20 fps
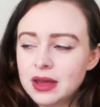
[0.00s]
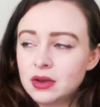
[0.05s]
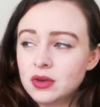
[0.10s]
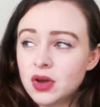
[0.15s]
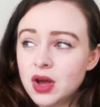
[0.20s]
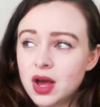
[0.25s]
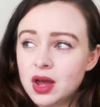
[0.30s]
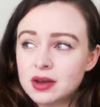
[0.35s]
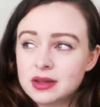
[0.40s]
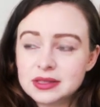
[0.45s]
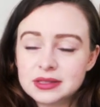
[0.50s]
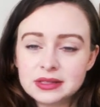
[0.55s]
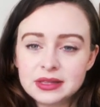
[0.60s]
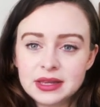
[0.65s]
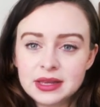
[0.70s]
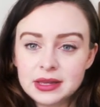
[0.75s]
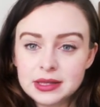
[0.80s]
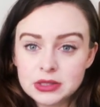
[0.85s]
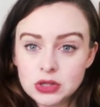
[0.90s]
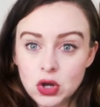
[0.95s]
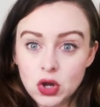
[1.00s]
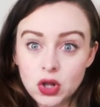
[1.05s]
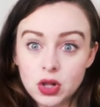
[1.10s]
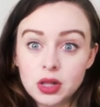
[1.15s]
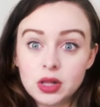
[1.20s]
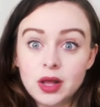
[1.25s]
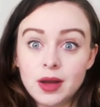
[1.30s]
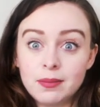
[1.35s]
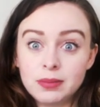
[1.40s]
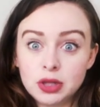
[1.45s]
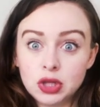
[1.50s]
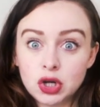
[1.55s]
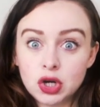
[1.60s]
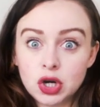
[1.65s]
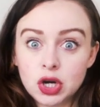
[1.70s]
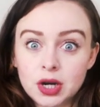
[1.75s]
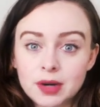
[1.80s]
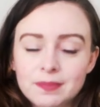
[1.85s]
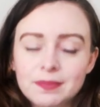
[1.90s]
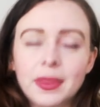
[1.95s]
I don't, honestly, it's all a
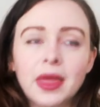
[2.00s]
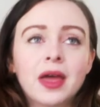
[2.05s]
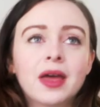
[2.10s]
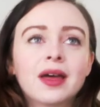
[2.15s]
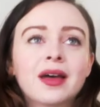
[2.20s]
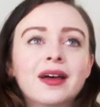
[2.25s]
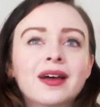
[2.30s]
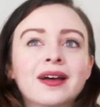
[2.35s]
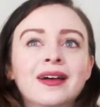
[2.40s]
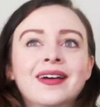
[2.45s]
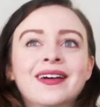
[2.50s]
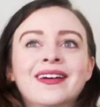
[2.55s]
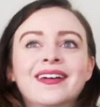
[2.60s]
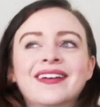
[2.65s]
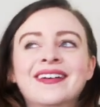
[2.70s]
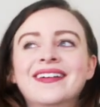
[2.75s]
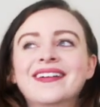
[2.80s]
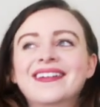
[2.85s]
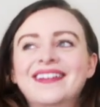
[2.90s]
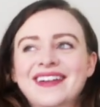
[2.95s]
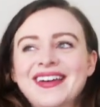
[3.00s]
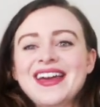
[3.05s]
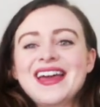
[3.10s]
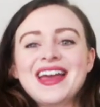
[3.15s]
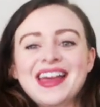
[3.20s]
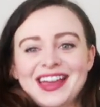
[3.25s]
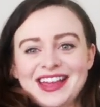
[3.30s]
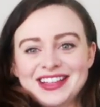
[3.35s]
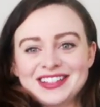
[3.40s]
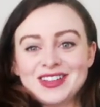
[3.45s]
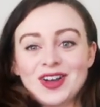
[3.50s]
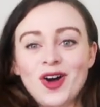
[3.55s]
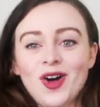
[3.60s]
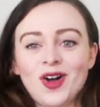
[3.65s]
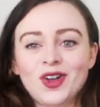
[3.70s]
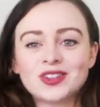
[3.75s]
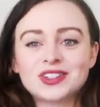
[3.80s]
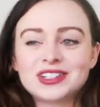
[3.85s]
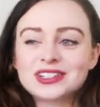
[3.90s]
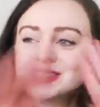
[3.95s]
blur. It's
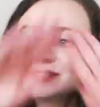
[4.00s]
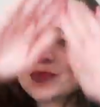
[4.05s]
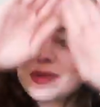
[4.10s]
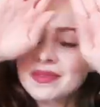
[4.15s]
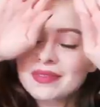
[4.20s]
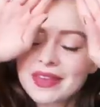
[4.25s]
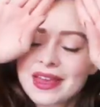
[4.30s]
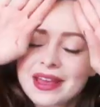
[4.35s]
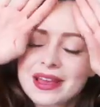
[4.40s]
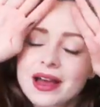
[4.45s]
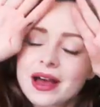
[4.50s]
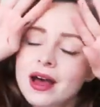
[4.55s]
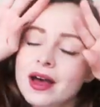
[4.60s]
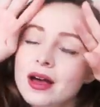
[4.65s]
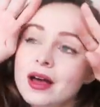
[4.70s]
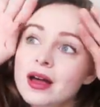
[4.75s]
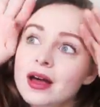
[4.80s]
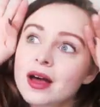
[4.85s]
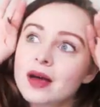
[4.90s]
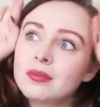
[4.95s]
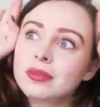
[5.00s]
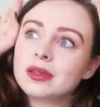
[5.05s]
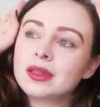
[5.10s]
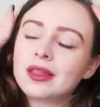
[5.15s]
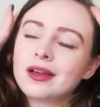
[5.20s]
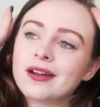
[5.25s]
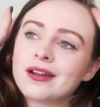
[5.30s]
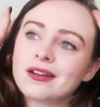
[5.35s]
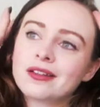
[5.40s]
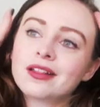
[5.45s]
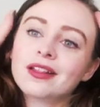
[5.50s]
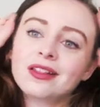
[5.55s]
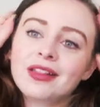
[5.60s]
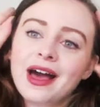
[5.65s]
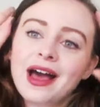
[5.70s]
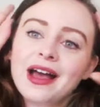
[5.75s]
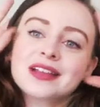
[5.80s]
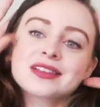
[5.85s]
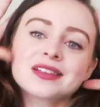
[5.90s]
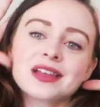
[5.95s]
all just been like a blur the
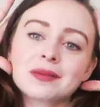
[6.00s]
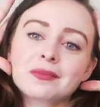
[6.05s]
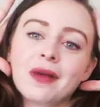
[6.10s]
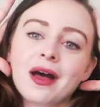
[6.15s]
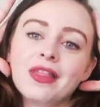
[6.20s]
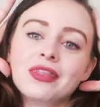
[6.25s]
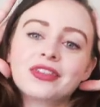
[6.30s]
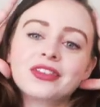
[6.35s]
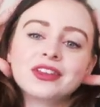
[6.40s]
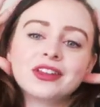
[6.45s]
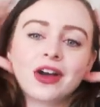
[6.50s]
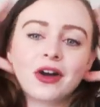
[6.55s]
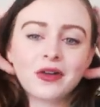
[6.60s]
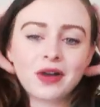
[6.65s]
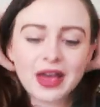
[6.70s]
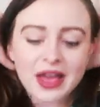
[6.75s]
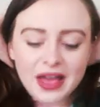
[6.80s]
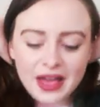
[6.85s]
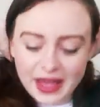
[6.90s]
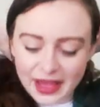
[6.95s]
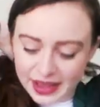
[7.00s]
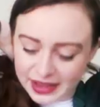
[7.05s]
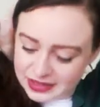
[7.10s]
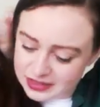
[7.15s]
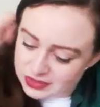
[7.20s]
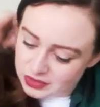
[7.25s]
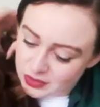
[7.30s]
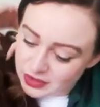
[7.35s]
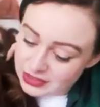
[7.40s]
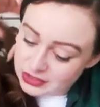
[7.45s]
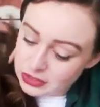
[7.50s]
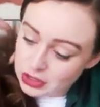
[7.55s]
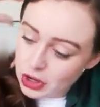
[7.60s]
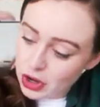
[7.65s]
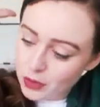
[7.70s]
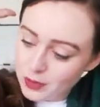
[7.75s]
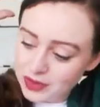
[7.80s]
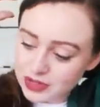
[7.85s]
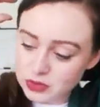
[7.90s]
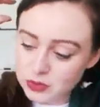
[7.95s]
last like month, you know, as you guys
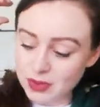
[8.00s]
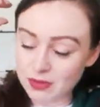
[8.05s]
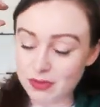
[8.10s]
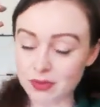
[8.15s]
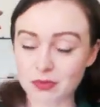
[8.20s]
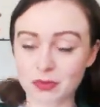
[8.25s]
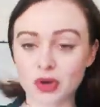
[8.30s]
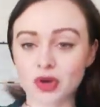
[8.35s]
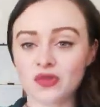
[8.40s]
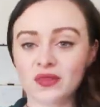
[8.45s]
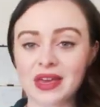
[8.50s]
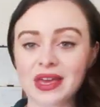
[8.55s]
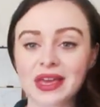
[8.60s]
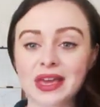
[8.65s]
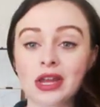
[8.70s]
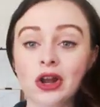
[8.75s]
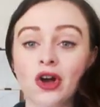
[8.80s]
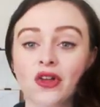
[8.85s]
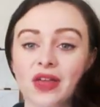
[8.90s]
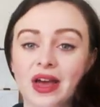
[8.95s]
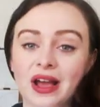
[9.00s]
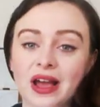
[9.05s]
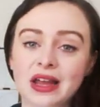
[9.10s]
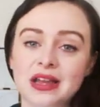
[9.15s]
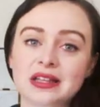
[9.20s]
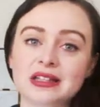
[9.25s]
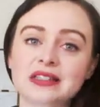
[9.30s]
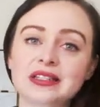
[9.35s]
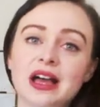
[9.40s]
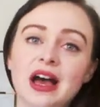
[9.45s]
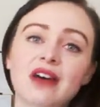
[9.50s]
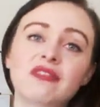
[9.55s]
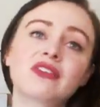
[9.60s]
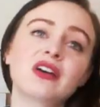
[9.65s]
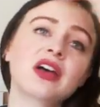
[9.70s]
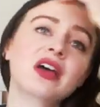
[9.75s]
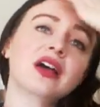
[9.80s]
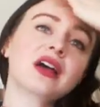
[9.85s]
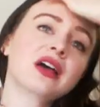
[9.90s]
know, because we've been moving and all that kind of stuff.